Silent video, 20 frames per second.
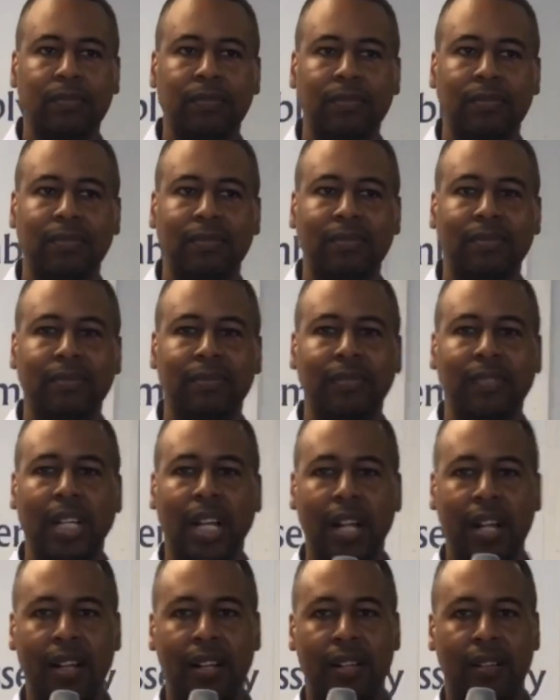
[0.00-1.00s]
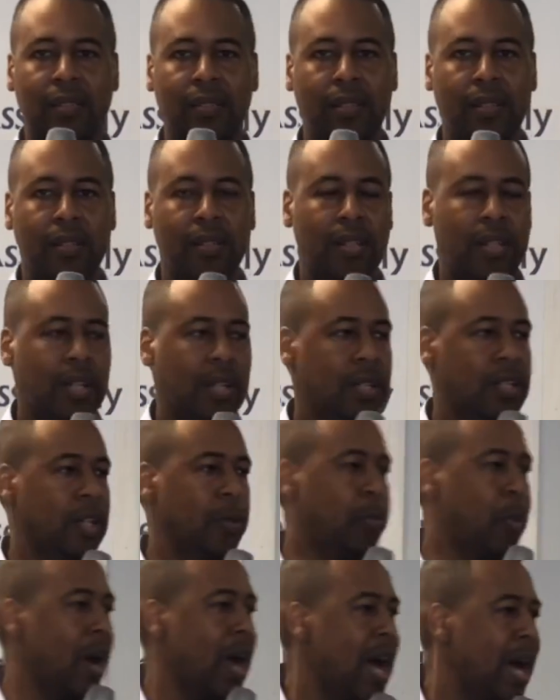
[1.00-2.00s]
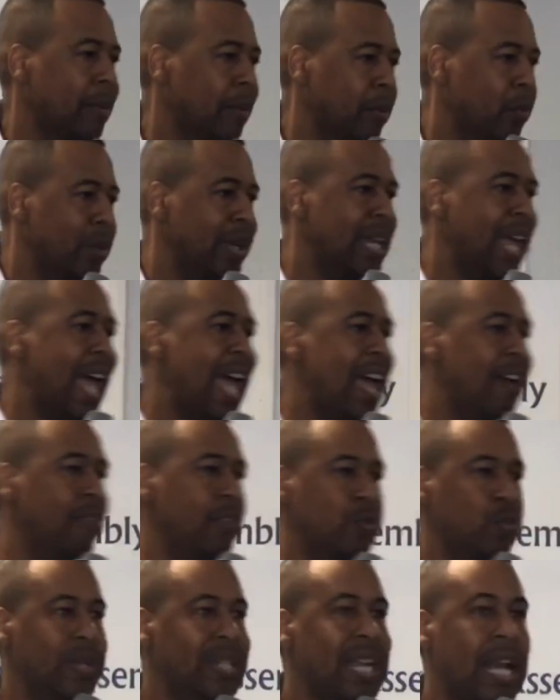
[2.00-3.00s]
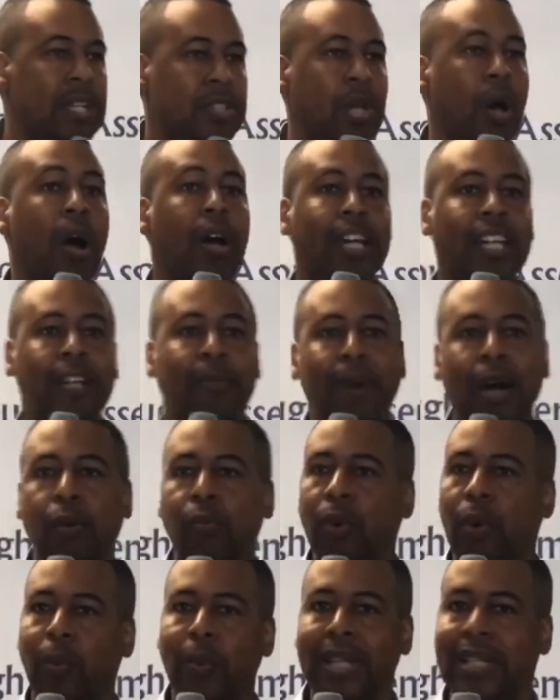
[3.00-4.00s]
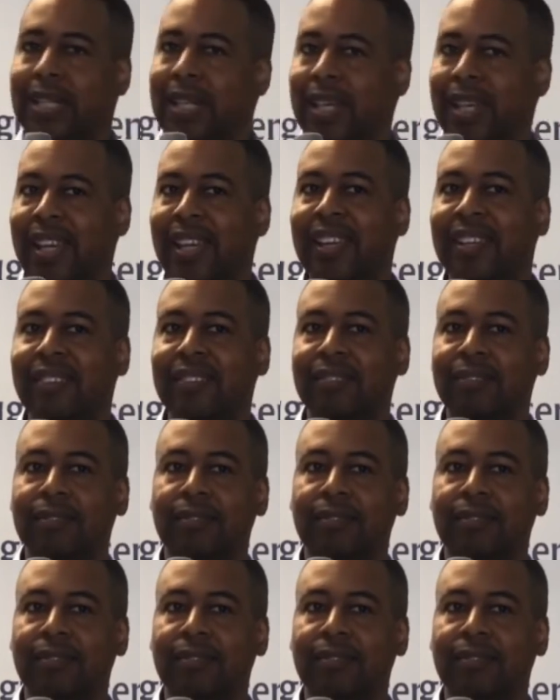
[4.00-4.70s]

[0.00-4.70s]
through. The problem we have is we're not talking about what we did.